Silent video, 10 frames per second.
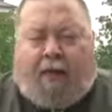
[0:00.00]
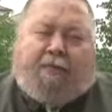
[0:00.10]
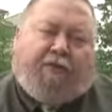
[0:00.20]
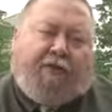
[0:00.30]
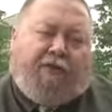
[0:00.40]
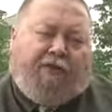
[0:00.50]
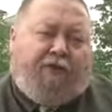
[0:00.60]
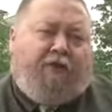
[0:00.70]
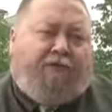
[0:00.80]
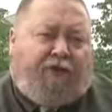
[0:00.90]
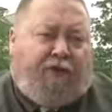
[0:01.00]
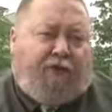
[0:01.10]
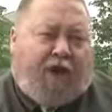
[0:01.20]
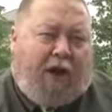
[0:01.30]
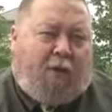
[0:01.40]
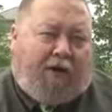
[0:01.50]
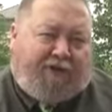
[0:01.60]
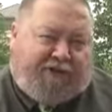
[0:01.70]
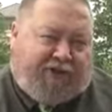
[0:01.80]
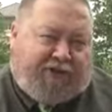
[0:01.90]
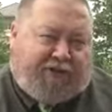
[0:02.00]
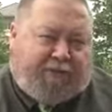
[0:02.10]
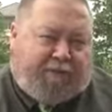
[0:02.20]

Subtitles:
There's a third view that I want to suggest,